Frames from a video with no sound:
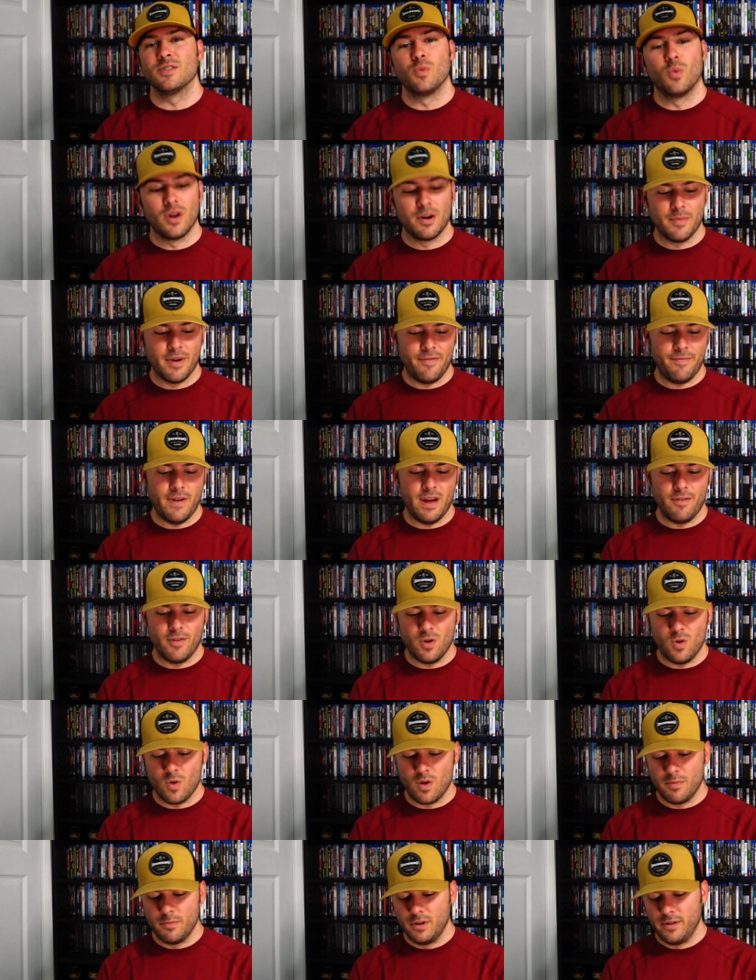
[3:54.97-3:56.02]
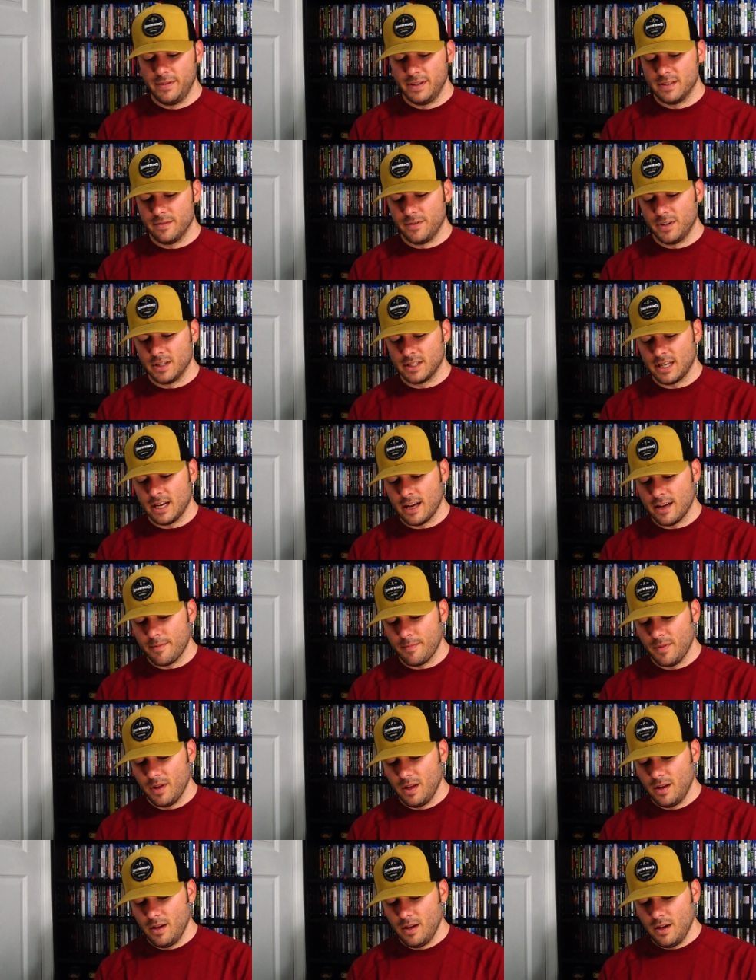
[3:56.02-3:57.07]
one of my favorite horror movies of all time.
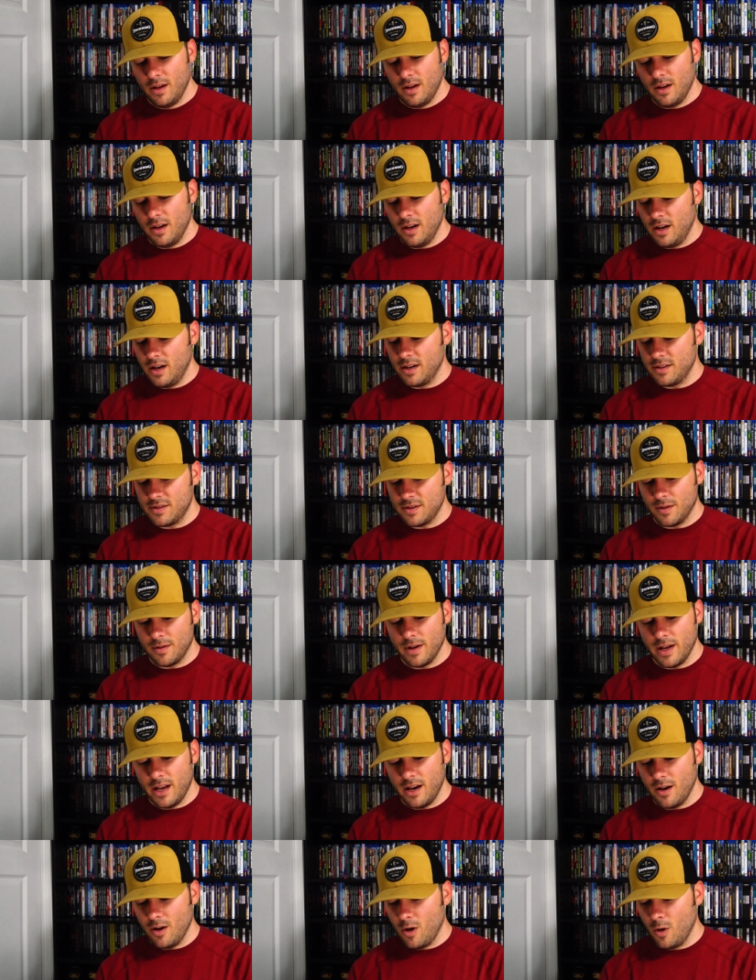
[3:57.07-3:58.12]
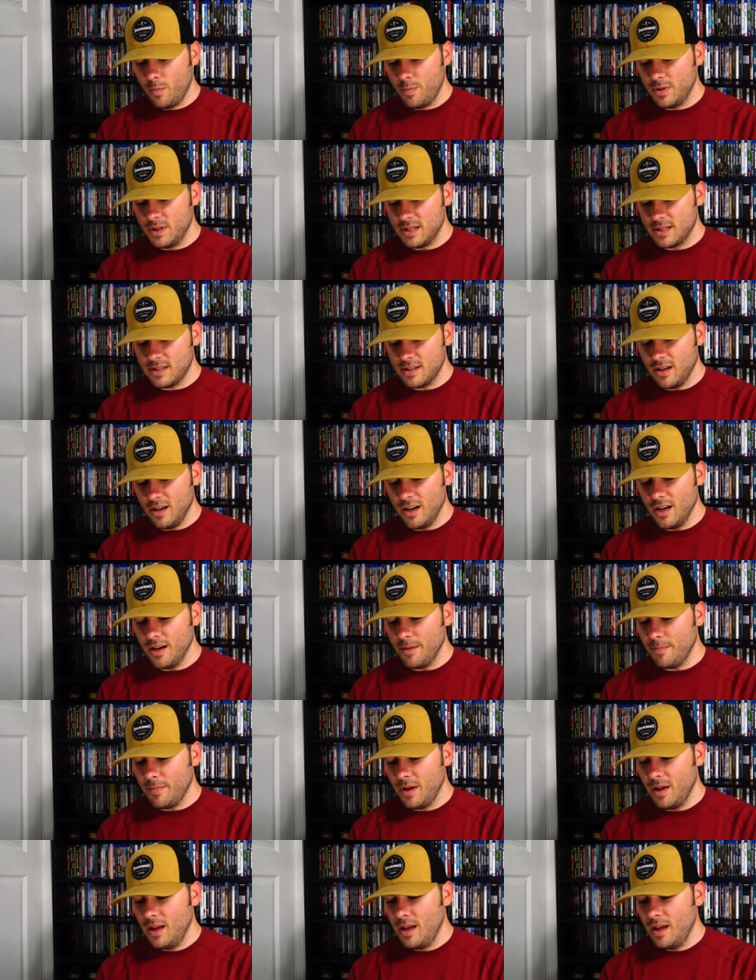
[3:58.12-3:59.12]
So go ahead and open this up.